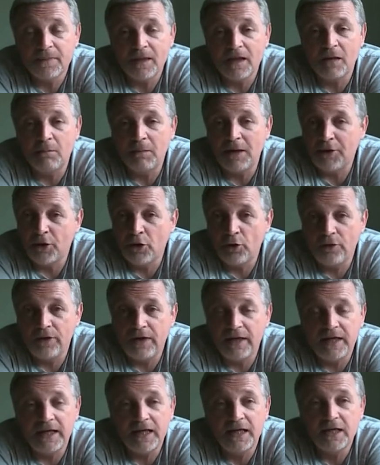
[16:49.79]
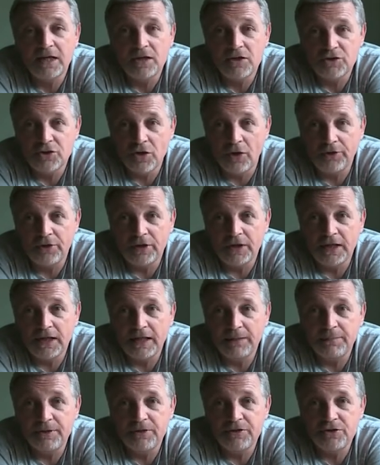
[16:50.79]
I'd already joined a
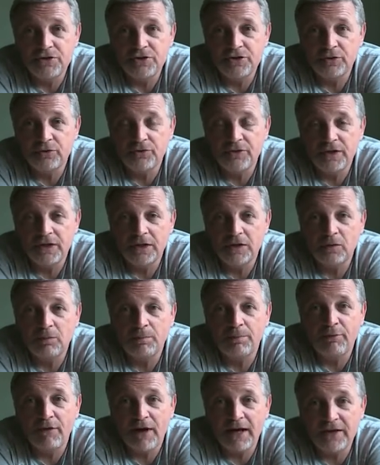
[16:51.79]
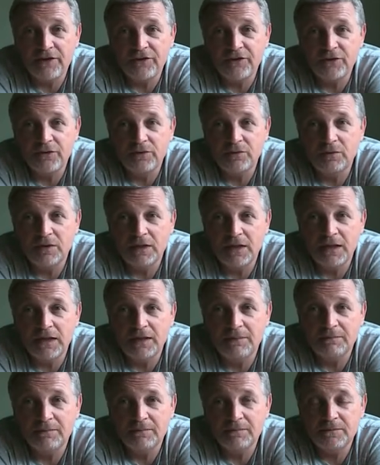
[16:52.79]
clay pigeon shooting club prior
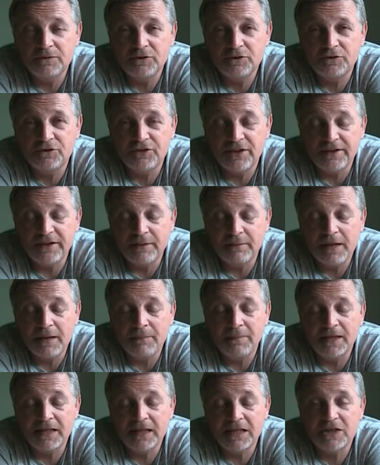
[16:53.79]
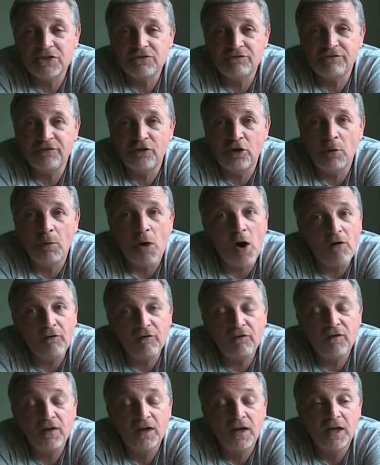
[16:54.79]
to sending my application form
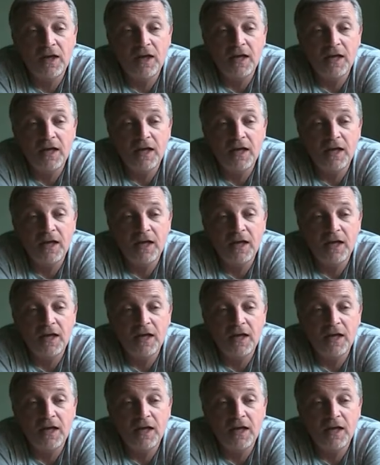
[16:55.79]
off,